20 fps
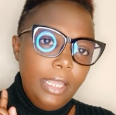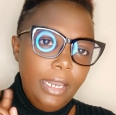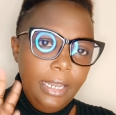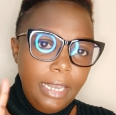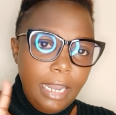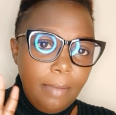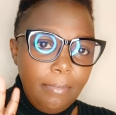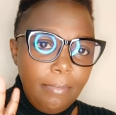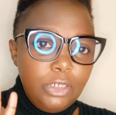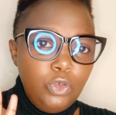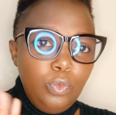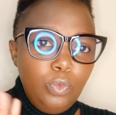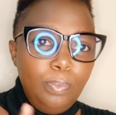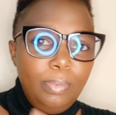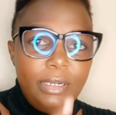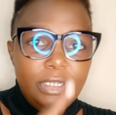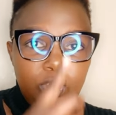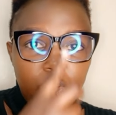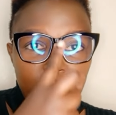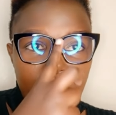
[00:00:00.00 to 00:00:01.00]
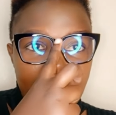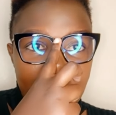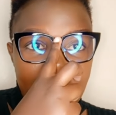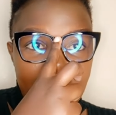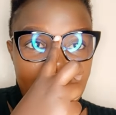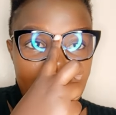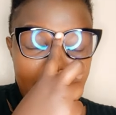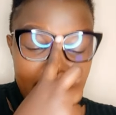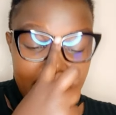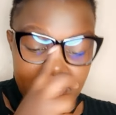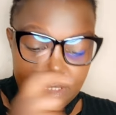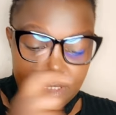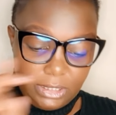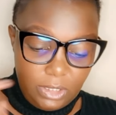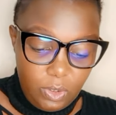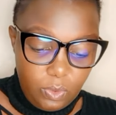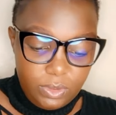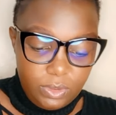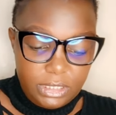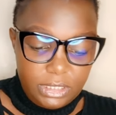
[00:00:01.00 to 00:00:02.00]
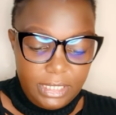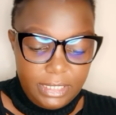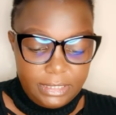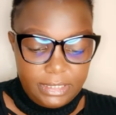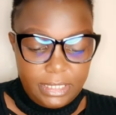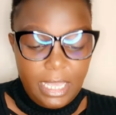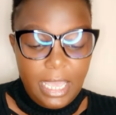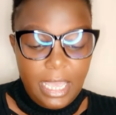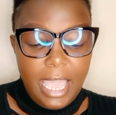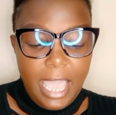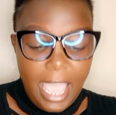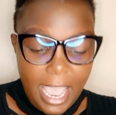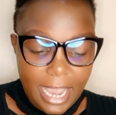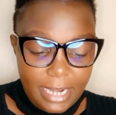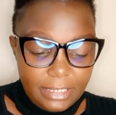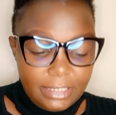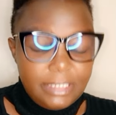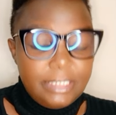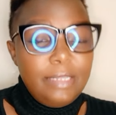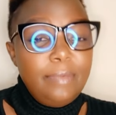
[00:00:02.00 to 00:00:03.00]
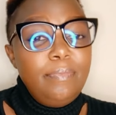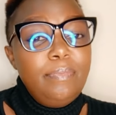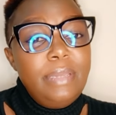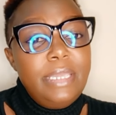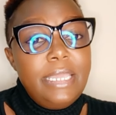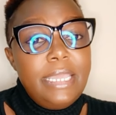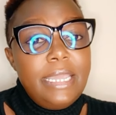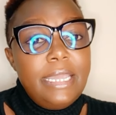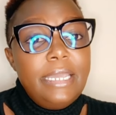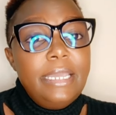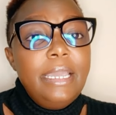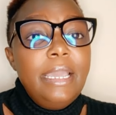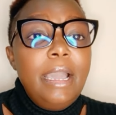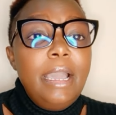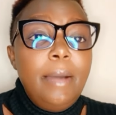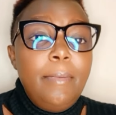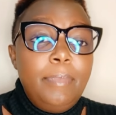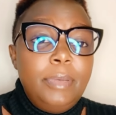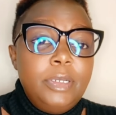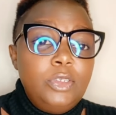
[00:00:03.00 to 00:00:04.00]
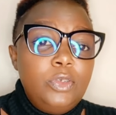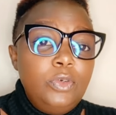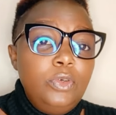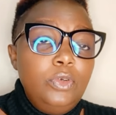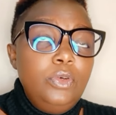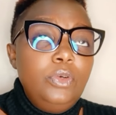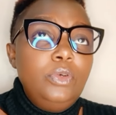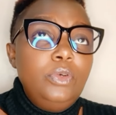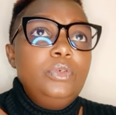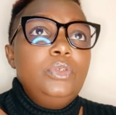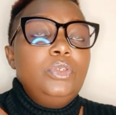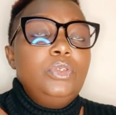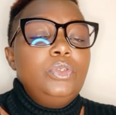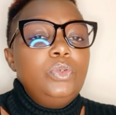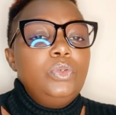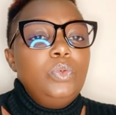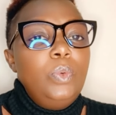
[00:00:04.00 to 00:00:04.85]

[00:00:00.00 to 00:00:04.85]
Number two place you can get these loans is NCBA personal loans.